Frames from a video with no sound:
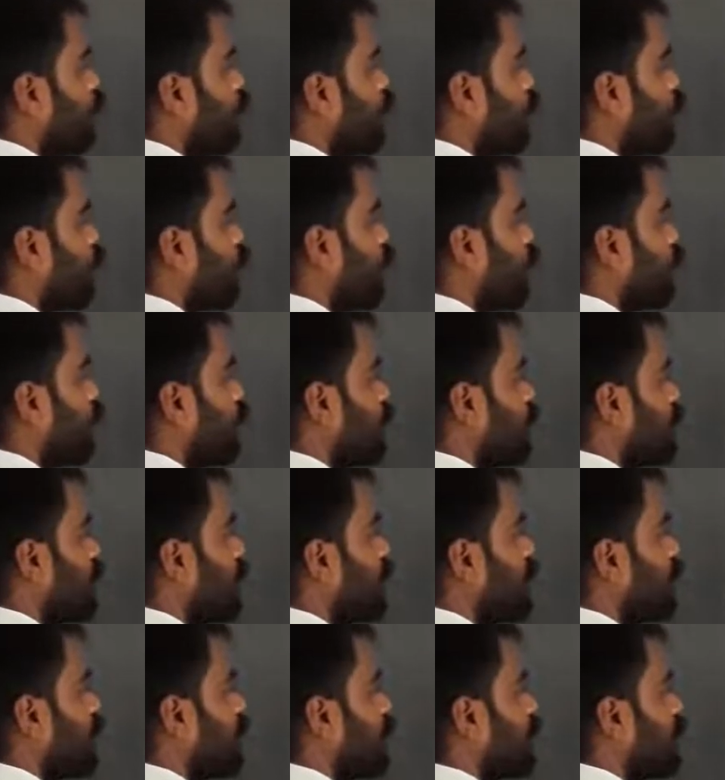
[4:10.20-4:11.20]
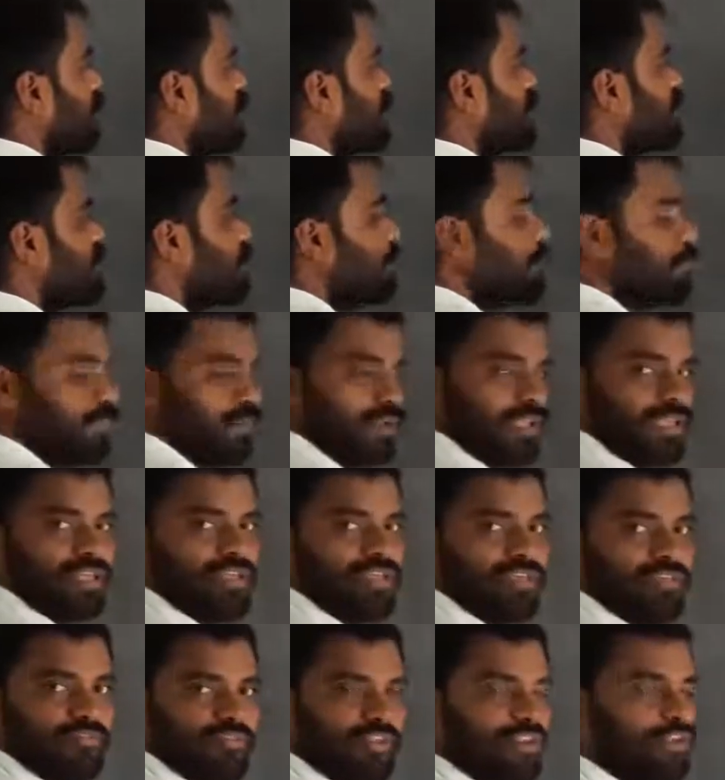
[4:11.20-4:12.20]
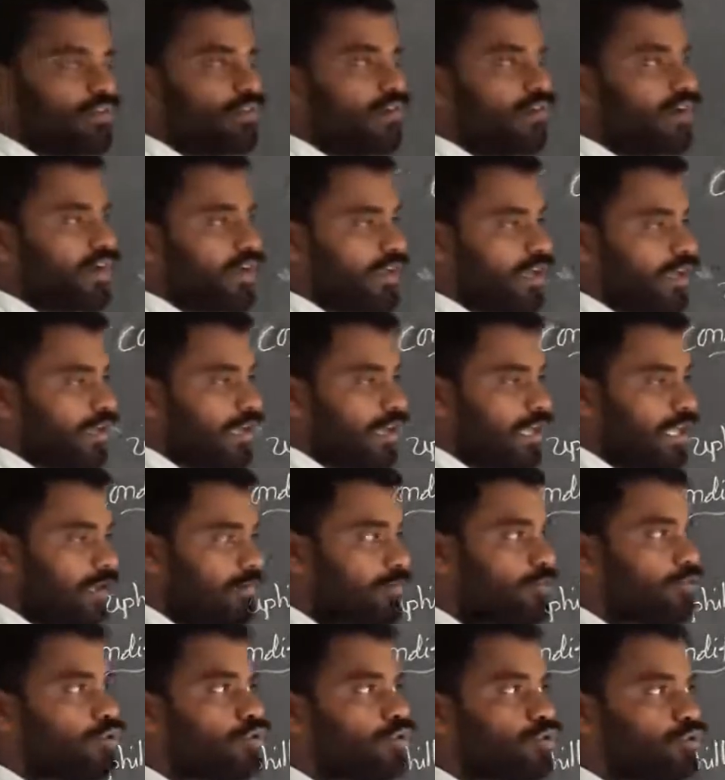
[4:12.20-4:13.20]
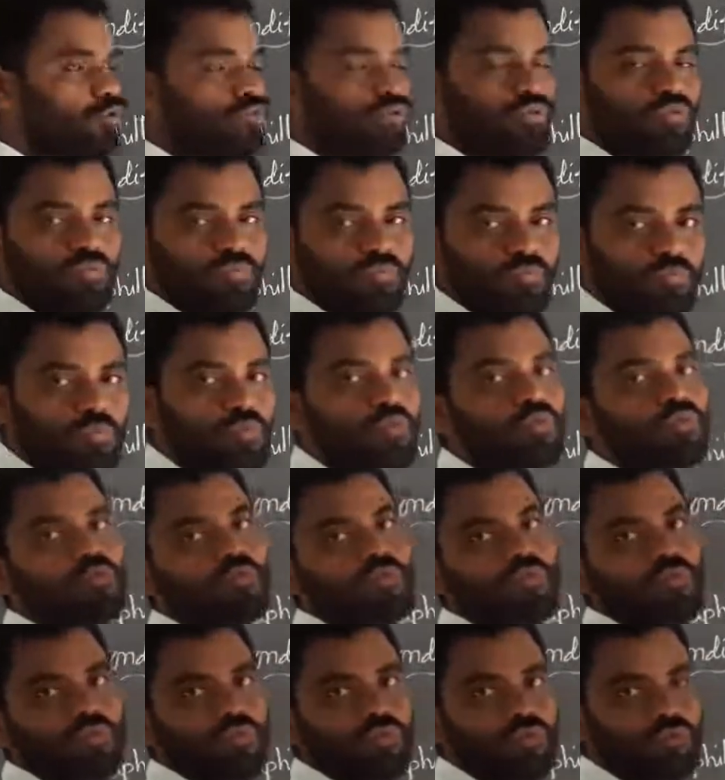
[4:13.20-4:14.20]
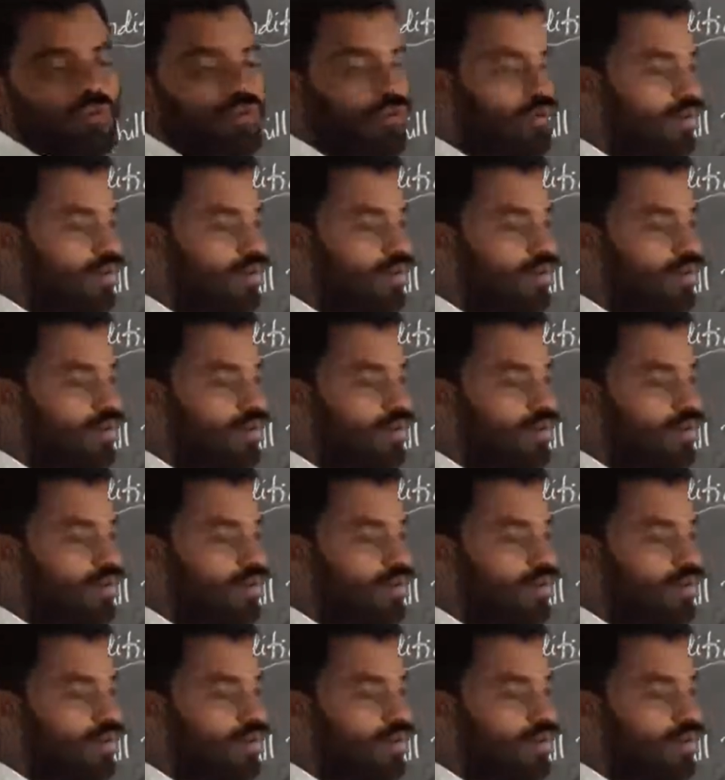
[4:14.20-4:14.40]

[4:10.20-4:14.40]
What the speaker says: road, simply when you are able to move